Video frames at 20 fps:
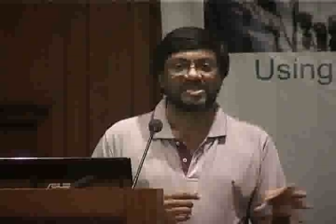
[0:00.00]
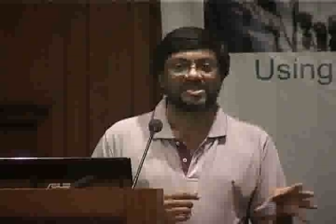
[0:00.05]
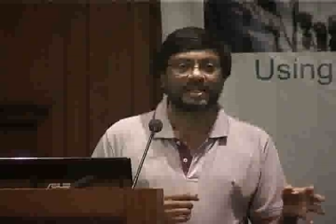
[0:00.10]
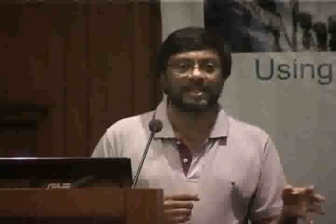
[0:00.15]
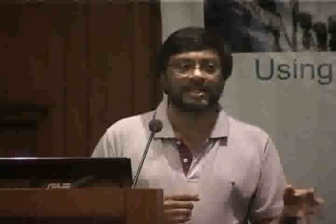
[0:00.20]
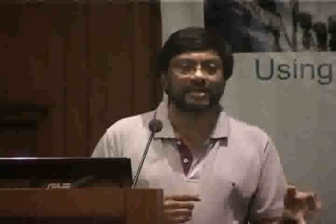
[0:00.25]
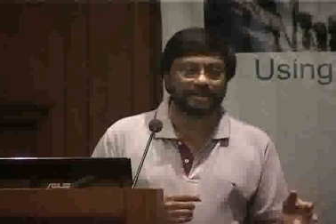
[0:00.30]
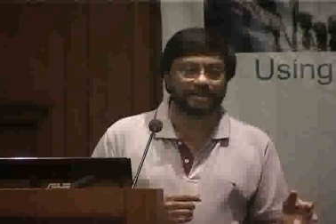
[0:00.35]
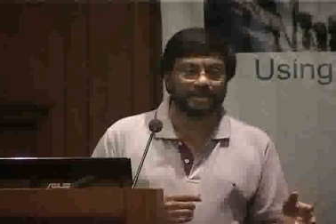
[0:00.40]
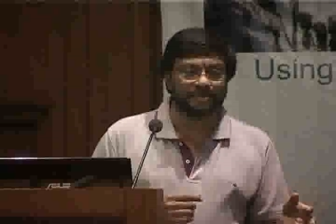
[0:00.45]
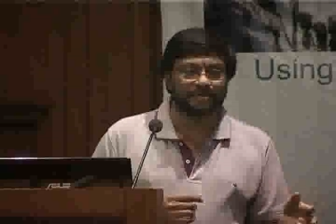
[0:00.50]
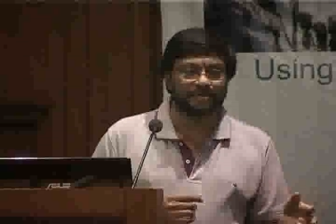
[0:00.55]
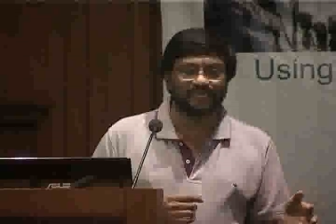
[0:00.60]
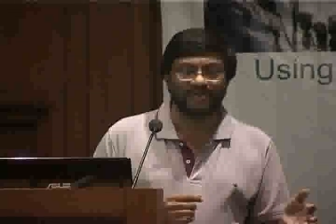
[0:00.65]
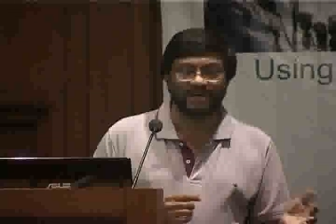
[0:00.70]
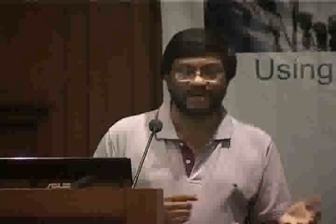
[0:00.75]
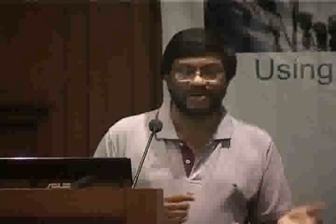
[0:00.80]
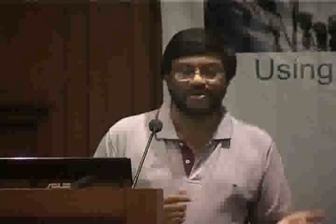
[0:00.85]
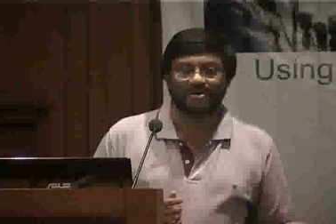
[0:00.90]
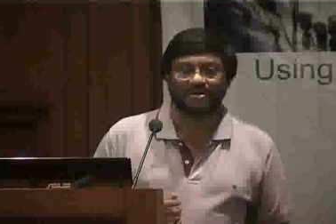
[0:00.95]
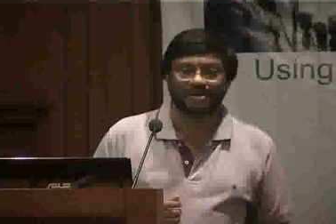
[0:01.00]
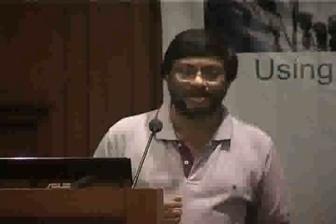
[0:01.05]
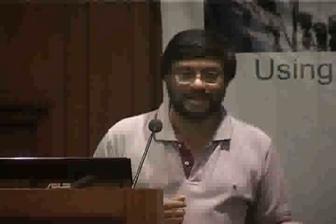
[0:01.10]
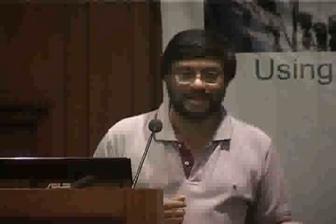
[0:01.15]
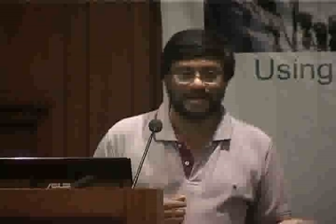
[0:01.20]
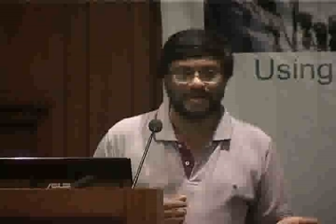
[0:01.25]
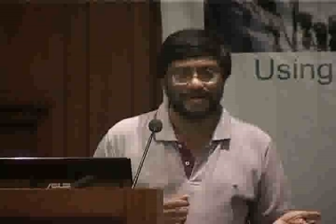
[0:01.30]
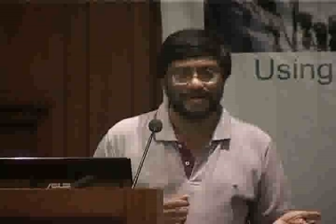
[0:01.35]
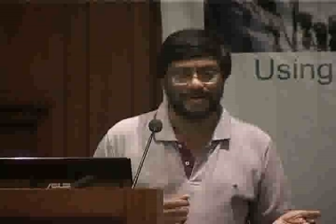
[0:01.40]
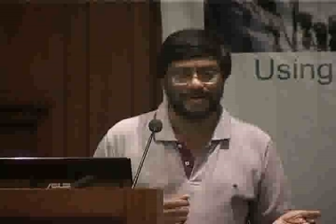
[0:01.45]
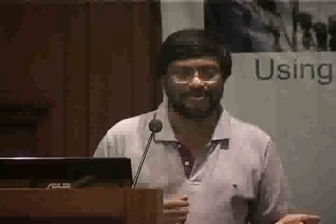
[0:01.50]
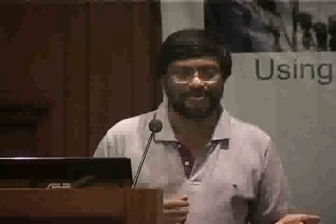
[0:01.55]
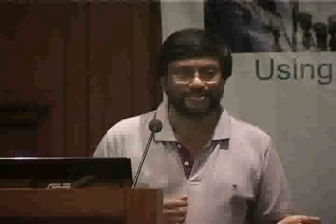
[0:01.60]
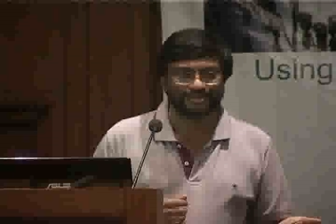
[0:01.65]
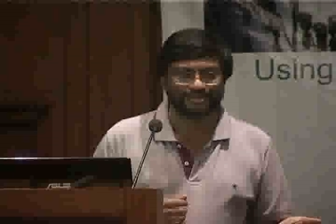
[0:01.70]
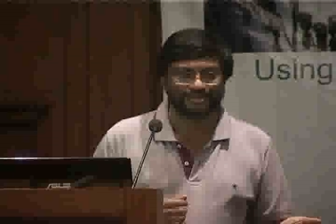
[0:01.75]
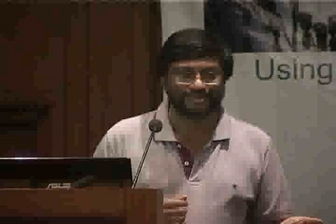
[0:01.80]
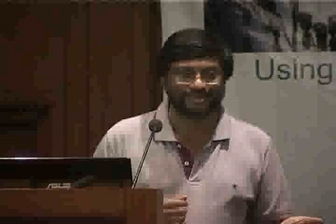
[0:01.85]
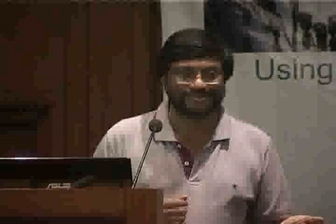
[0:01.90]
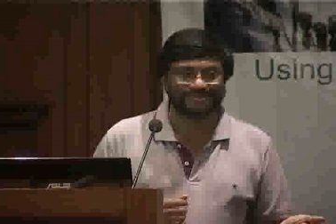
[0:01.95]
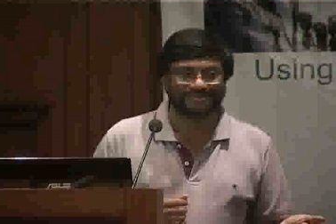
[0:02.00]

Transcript: please delegate. Whom will a doctor delegate to?